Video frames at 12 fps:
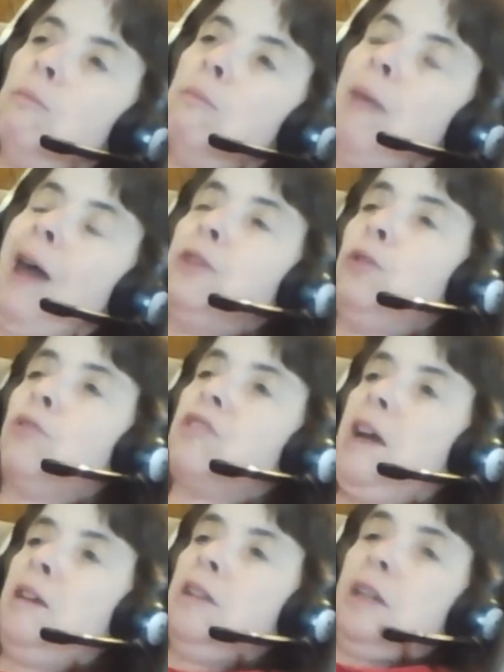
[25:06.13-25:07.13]
Matthew's
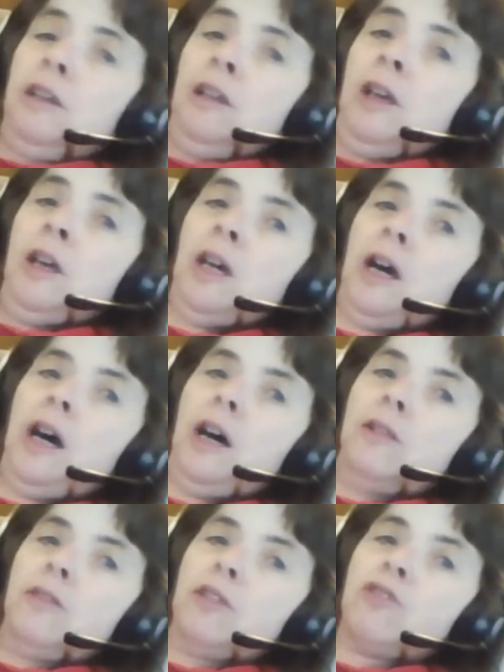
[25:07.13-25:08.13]
telling
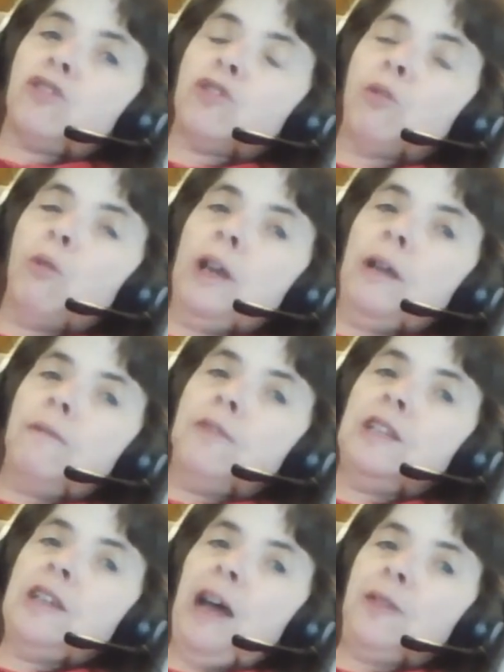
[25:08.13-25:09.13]
the story of the
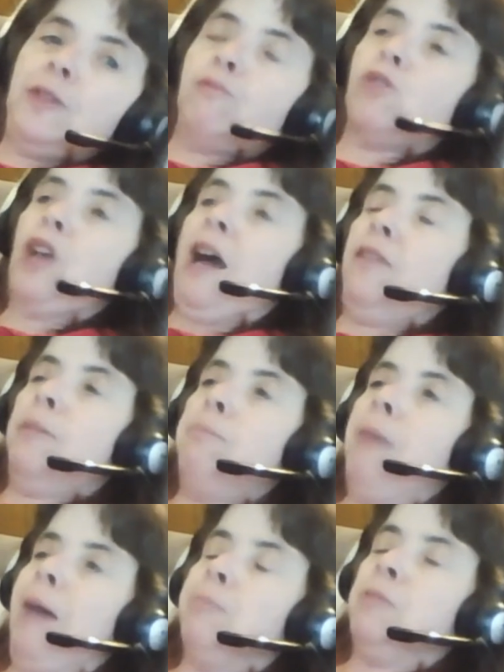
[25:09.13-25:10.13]
death of John the
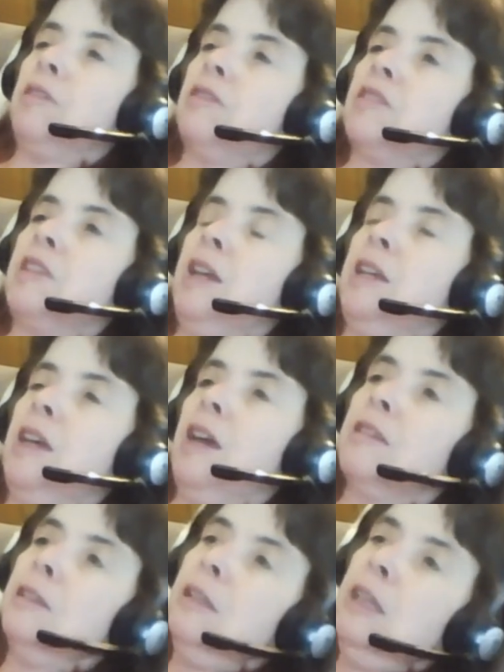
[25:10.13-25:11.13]
Baptist, and
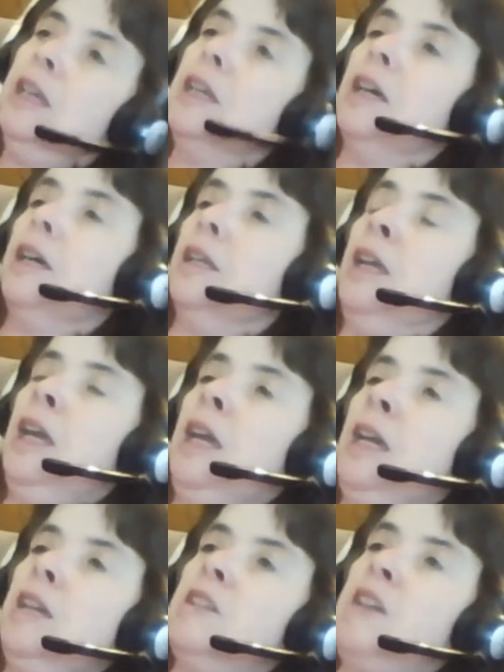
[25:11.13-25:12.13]
as a lead-in,
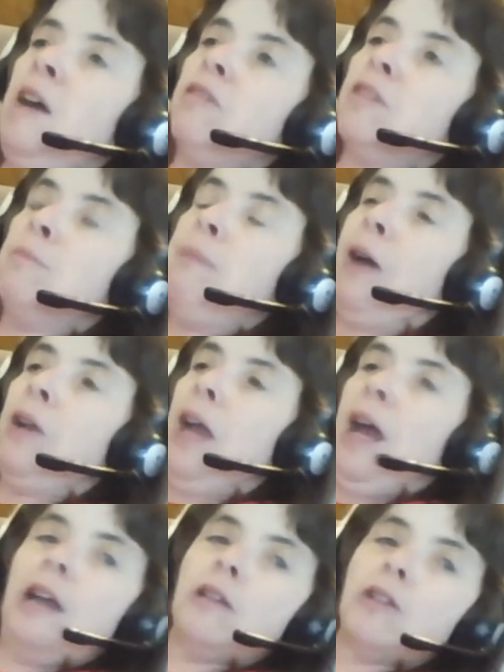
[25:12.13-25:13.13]
he tells about
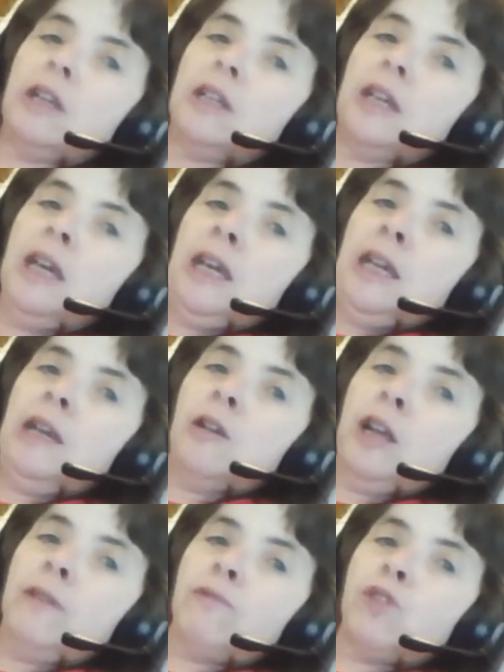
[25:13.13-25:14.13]
Herod
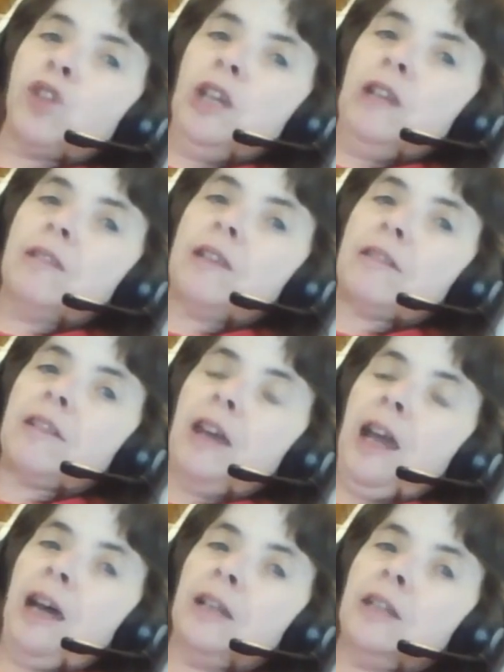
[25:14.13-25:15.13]
hearing of Jesus
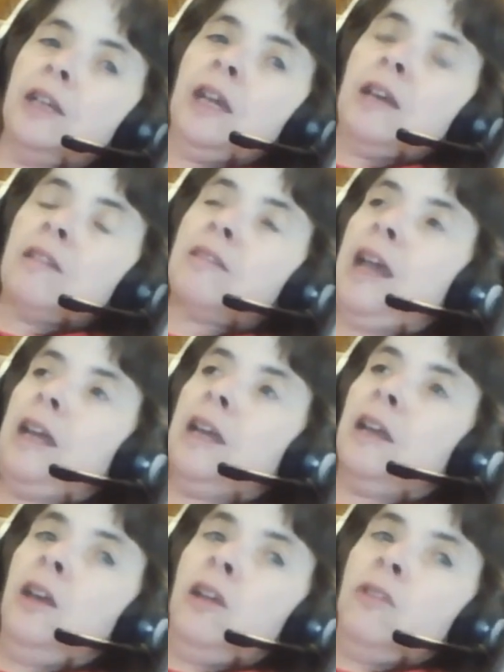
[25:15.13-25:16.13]
and
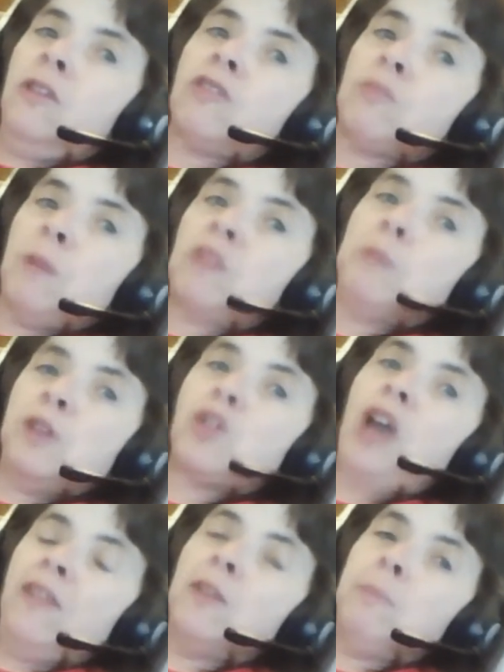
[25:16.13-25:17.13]
saying, "This must be
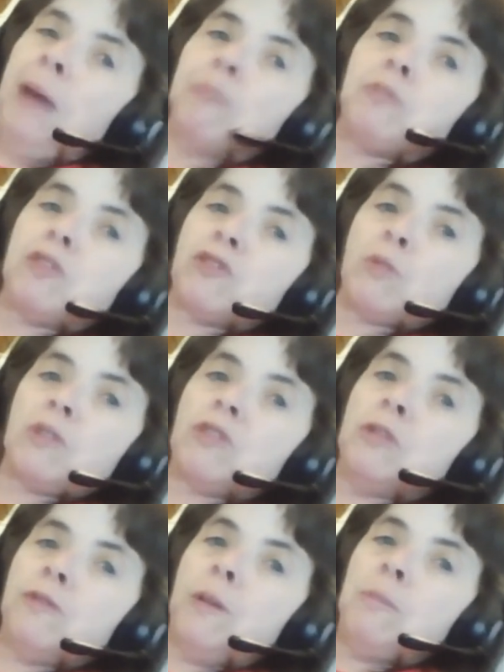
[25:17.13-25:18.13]
John the Baptist
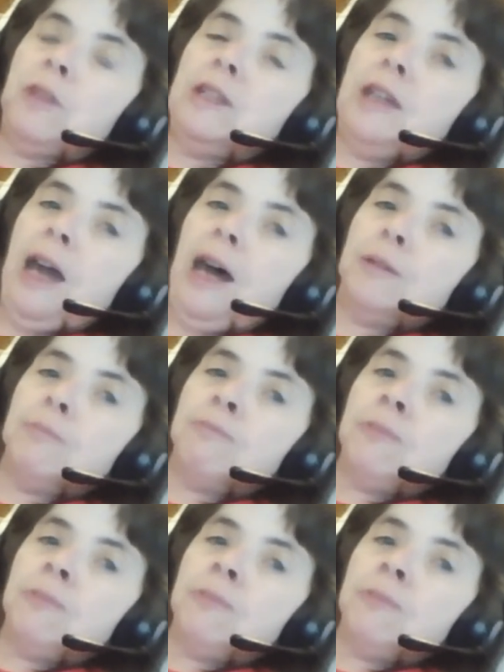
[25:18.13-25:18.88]
risen from the dead."